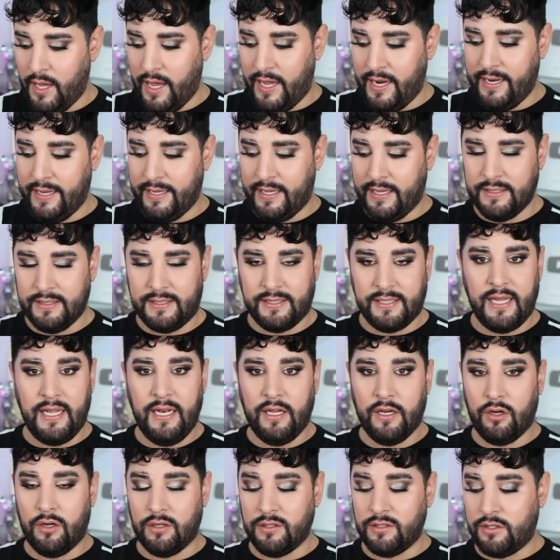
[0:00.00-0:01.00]
And then
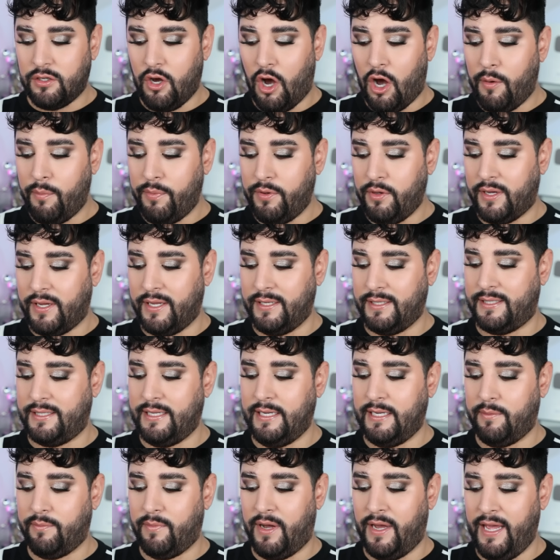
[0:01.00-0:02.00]
concealing on top, your
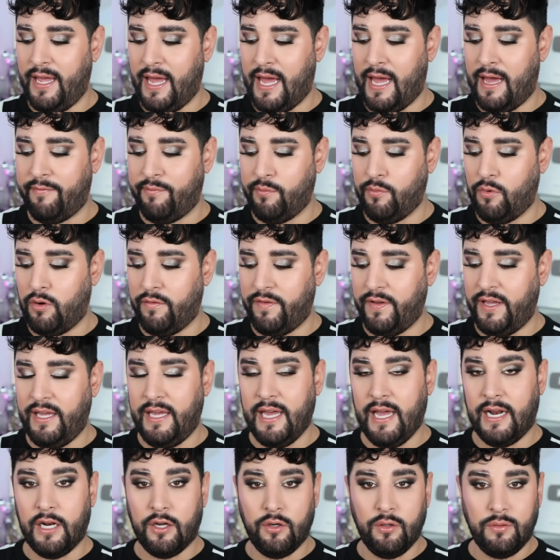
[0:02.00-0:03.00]
concealer might have more of a
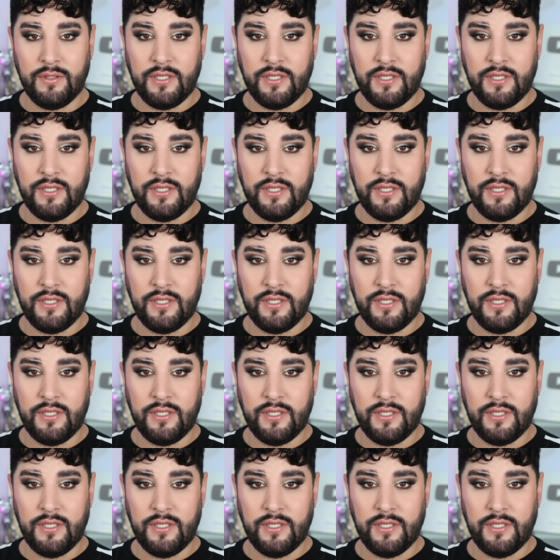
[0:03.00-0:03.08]
yellow